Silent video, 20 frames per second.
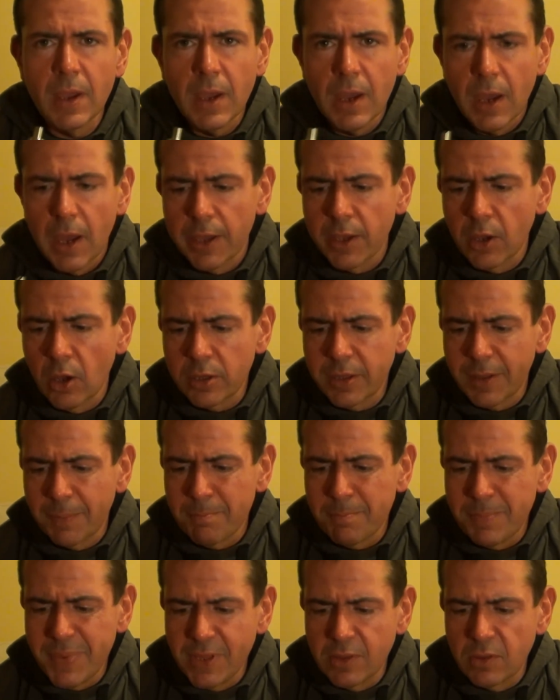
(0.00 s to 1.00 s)
I got
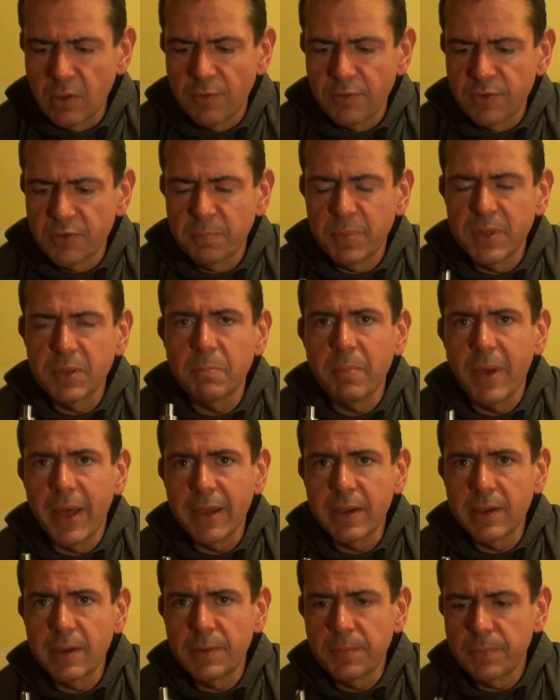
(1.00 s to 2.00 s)
a bit of
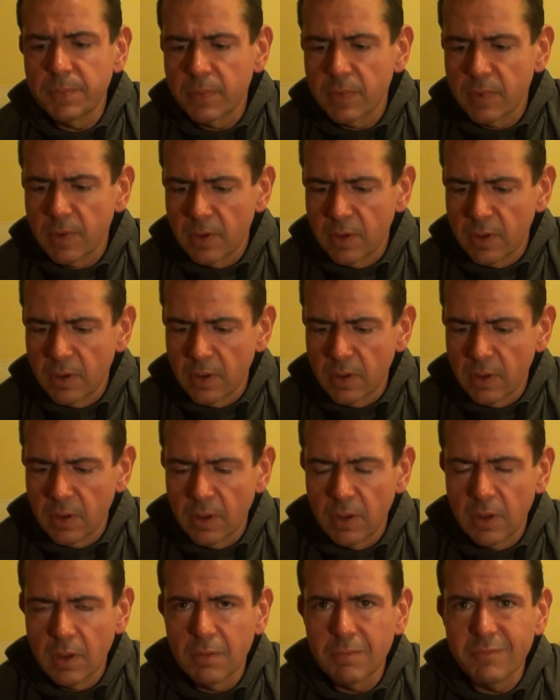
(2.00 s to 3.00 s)
spitback,
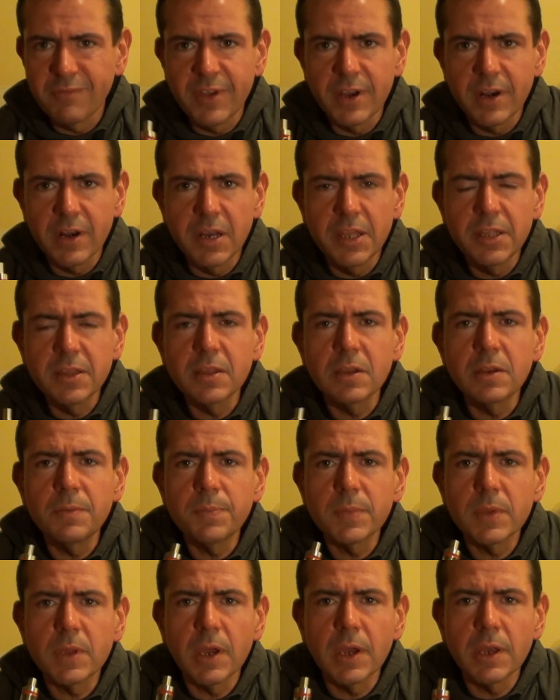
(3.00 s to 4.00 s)
very
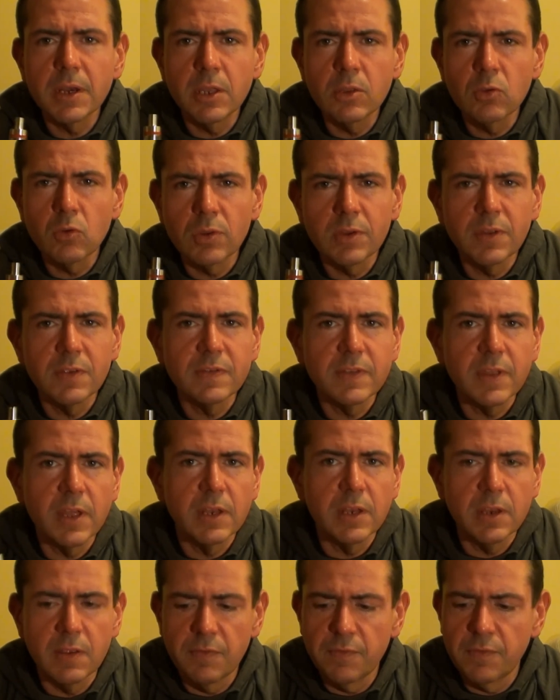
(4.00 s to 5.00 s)
little. I need to
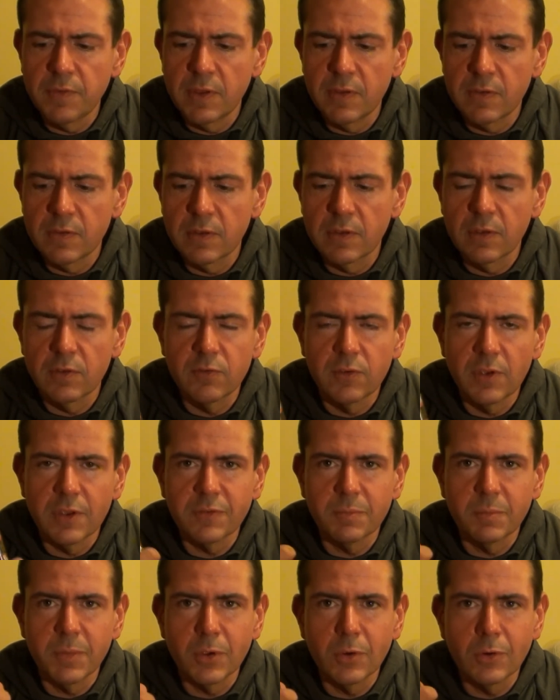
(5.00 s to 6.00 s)
understand if it's
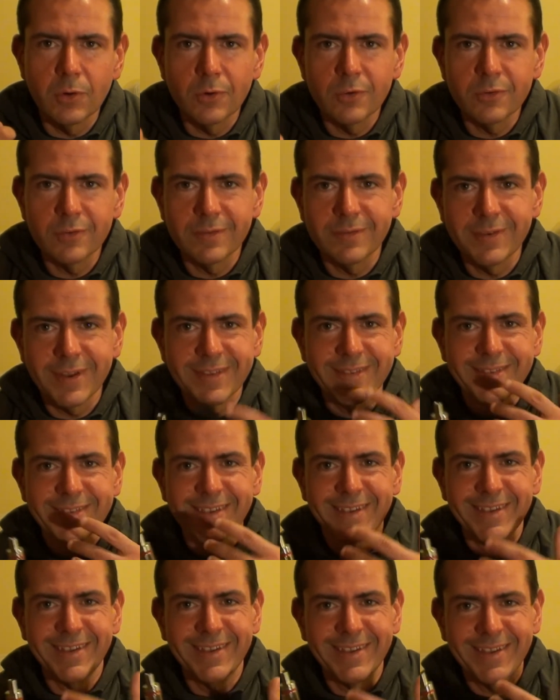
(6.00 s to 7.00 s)
just because, let's
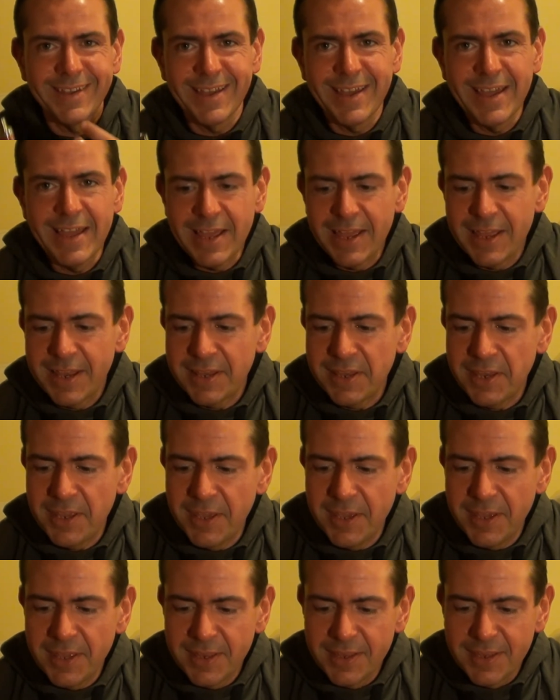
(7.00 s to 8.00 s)
say,
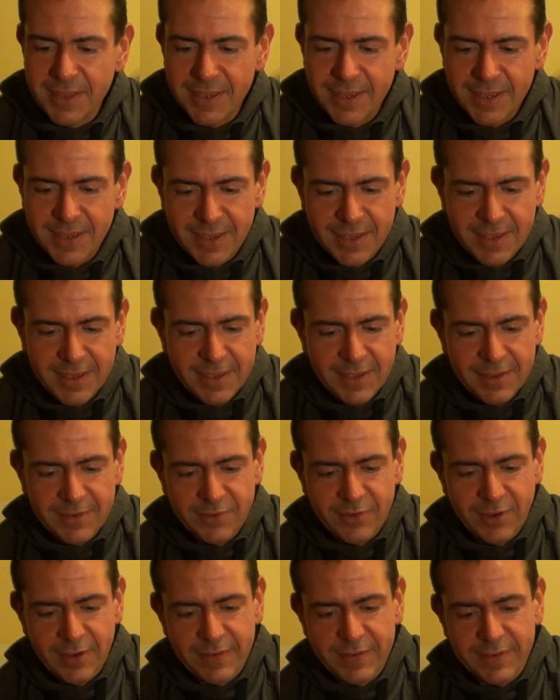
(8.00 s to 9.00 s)

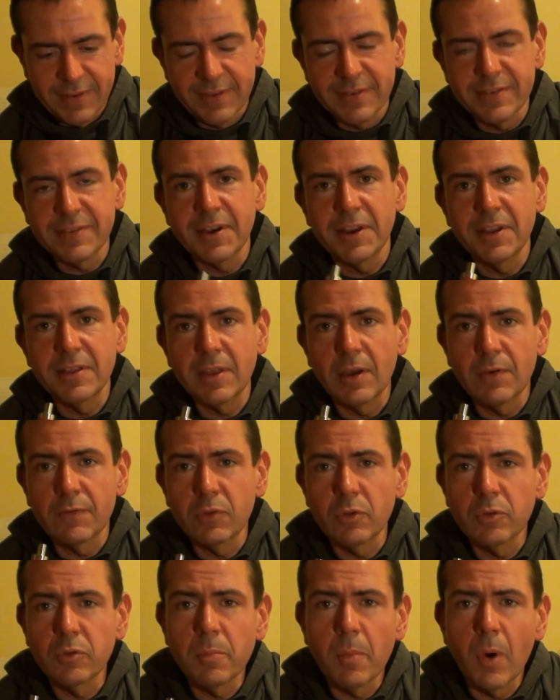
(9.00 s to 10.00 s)
it's just straight
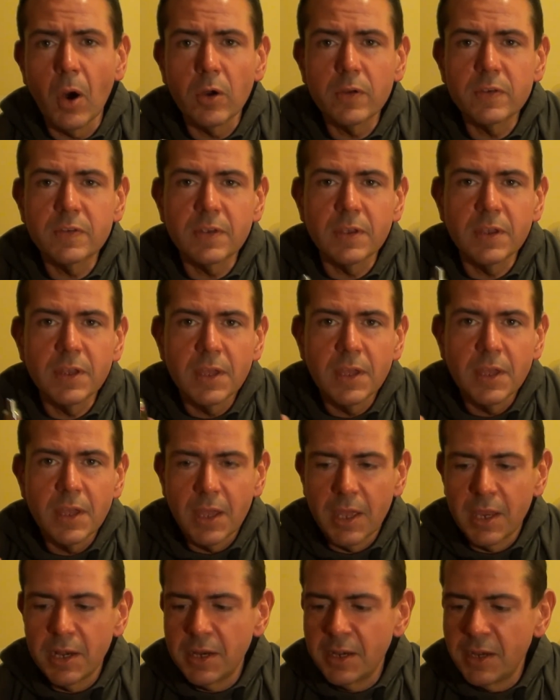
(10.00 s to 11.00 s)
out of the box
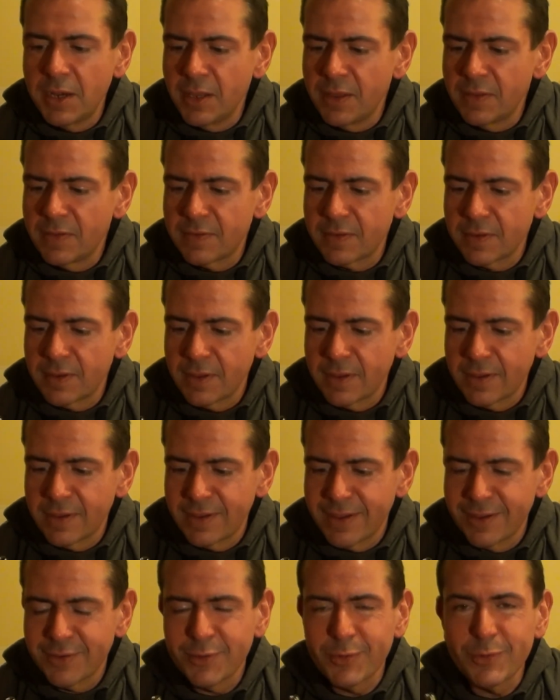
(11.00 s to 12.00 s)
and it needs,
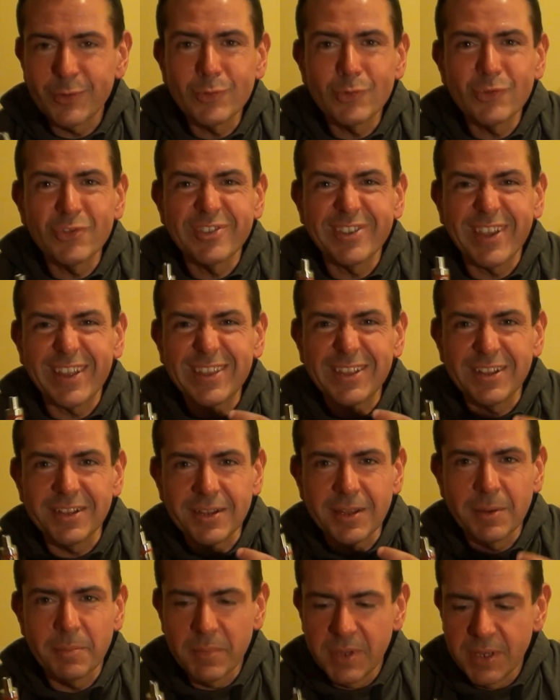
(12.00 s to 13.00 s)
I don't know, to
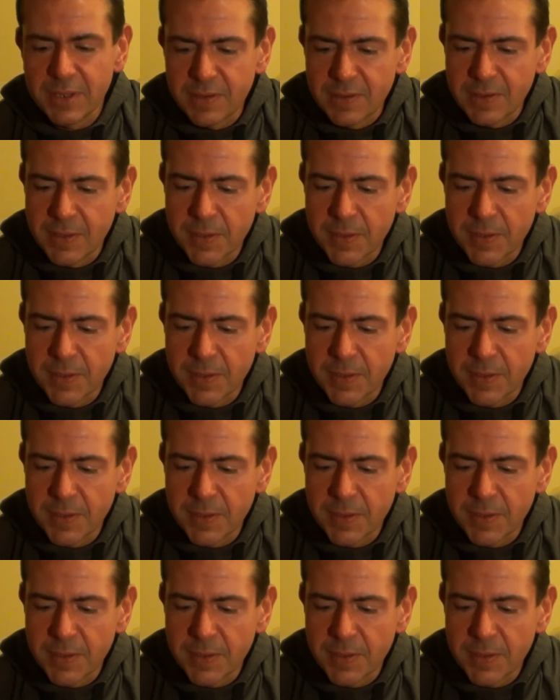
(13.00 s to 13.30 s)
settle a bit.